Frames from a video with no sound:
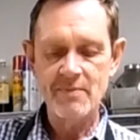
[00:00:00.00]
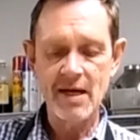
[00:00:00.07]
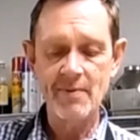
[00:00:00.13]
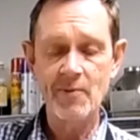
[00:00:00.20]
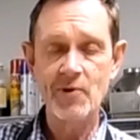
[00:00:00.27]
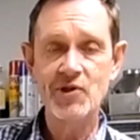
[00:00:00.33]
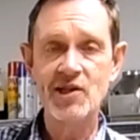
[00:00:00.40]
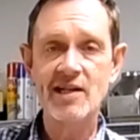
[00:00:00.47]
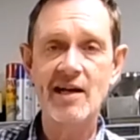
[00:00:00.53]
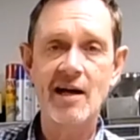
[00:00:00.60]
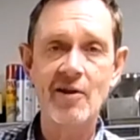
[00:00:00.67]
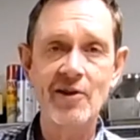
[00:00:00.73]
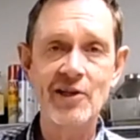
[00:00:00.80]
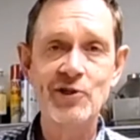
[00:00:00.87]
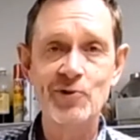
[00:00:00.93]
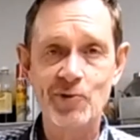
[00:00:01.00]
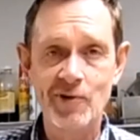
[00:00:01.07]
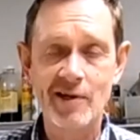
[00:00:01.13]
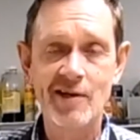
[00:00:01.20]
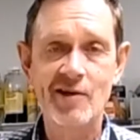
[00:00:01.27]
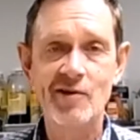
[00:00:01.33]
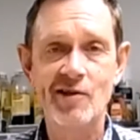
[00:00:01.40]
Maybe we should call this
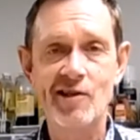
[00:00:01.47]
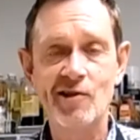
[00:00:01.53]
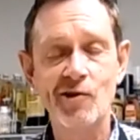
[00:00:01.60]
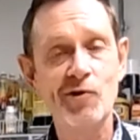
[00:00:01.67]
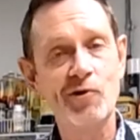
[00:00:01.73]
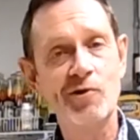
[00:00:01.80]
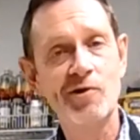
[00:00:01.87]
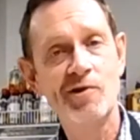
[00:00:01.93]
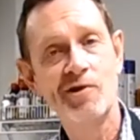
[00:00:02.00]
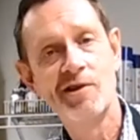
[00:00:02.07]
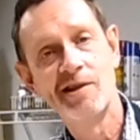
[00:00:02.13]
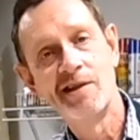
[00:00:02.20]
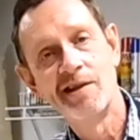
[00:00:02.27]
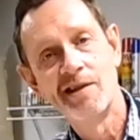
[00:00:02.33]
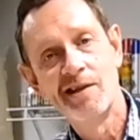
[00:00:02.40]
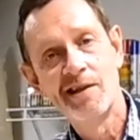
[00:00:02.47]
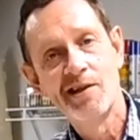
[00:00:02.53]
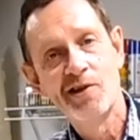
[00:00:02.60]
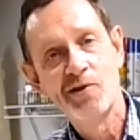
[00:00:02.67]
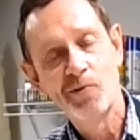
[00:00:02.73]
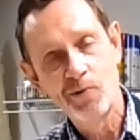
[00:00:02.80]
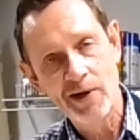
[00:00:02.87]
a little
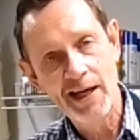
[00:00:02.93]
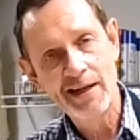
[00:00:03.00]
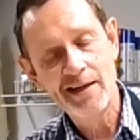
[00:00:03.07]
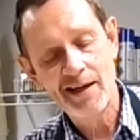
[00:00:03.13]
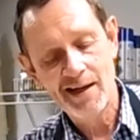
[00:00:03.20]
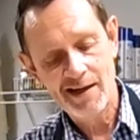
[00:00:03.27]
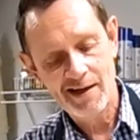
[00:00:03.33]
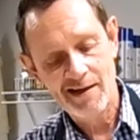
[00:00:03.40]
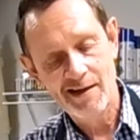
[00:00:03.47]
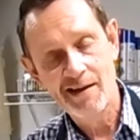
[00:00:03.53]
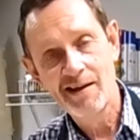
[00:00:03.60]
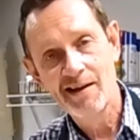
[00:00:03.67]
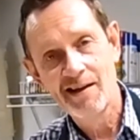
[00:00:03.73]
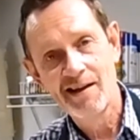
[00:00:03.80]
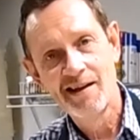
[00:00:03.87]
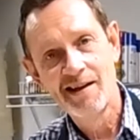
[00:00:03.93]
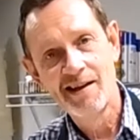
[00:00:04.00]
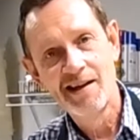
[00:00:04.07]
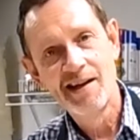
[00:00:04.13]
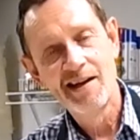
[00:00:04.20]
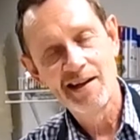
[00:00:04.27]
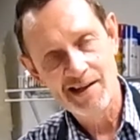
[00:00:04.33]
redneck
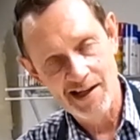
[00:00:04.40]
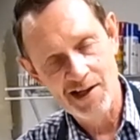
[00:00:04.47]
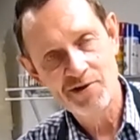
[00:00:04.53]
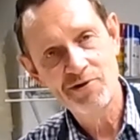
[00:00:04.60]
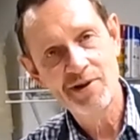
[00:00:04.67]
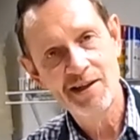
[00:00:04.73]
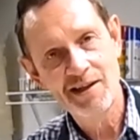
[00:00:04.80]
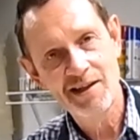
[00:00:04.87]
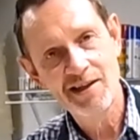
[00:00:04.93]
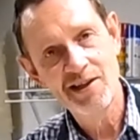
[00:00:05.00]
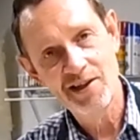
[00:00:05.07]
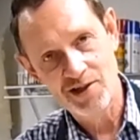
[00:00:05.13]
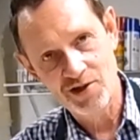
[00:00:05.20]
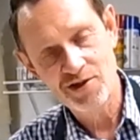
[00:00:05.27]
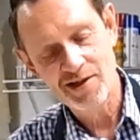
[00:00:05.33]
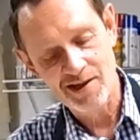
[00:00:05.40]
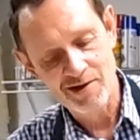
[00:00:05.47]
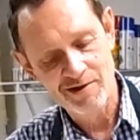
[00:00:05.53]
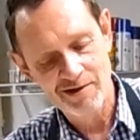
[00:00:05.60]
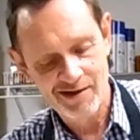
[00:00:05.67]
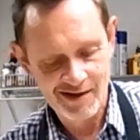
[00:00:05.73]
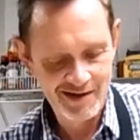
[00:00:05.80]
country cooking show.
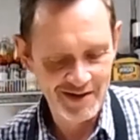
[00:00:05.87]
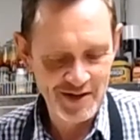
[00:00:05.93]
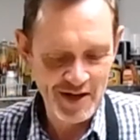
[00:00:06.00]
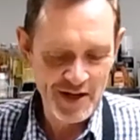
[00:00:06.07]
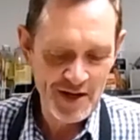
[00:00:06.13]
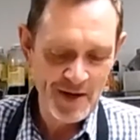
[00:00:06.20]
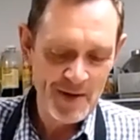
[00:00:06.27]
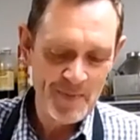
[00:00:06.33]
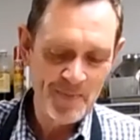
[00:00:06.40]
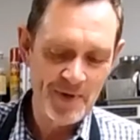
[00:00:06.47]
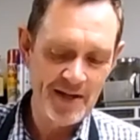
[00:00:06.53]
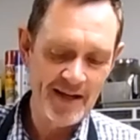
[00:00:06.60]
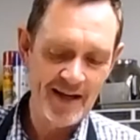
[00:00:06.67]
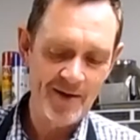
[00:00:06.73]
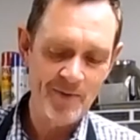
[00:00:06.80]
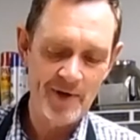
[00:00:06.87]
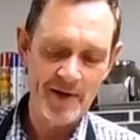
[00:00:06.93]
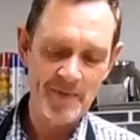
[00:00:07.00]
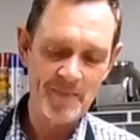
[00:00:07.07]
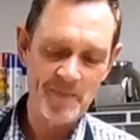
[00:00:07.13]
But anyway,